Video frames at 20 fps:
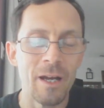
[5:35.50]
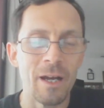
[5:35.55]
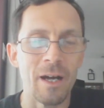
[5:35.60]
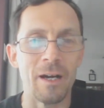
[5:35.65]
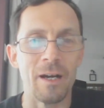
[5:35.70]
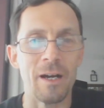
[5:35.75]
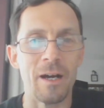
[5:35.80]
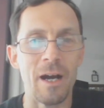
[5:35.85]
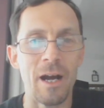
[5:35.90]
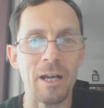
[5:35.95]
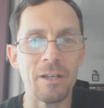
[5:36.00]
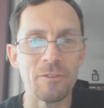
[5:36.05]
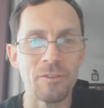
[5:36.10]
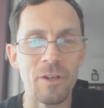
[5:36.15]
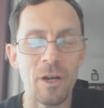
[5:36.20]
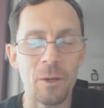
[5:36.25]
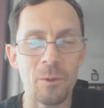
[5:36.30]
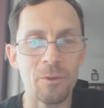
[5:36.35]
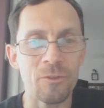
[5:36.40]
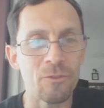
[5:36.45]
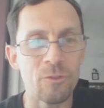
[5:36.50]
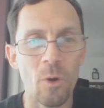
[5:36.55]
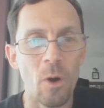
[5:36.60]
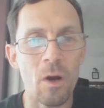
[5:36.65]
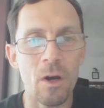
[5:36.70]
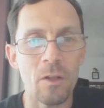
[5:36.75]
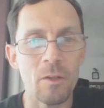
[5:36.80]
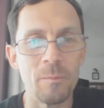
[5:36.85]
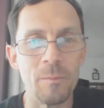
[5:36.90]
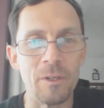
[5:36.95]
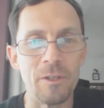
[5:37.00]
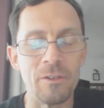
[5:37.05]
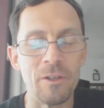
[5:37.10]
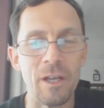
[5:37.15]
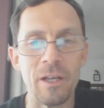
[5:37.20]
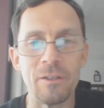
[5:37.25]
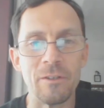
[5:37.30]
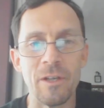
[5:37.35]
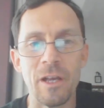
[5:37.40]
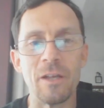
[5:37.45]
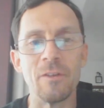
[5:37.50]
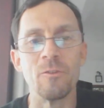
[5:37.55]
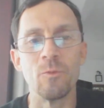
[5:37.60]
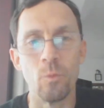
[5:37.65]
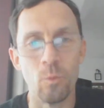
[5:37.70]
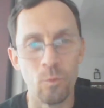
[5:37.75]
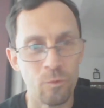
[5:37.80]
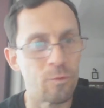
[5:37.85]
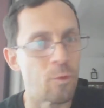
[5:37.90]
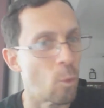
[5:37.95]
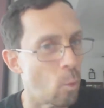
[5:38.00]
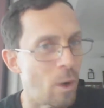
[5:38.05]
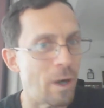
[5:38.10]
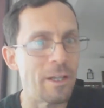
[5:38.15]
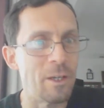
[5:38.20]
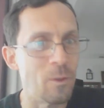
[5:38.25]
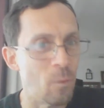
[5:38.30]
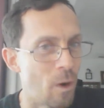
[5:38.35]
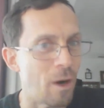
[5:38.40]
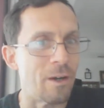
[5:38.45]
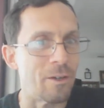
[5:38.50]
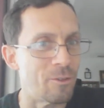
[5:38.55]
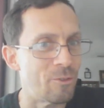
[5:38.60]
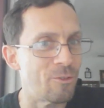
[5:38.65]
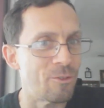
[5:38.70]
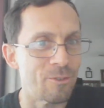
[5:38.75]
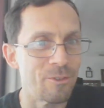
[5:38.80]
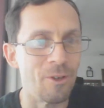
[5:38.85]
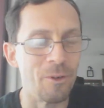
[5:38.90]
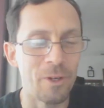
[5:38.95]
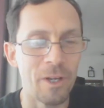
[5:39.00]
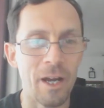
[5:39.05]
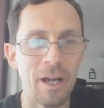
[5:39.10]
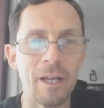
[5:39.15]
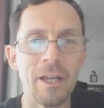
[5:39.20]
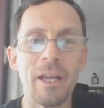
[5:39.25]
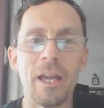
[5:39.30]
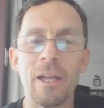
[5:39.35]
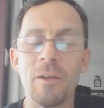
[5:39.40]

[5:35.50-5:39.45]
Uh, Eisenhower saw him as, as, as, for what he was, okay?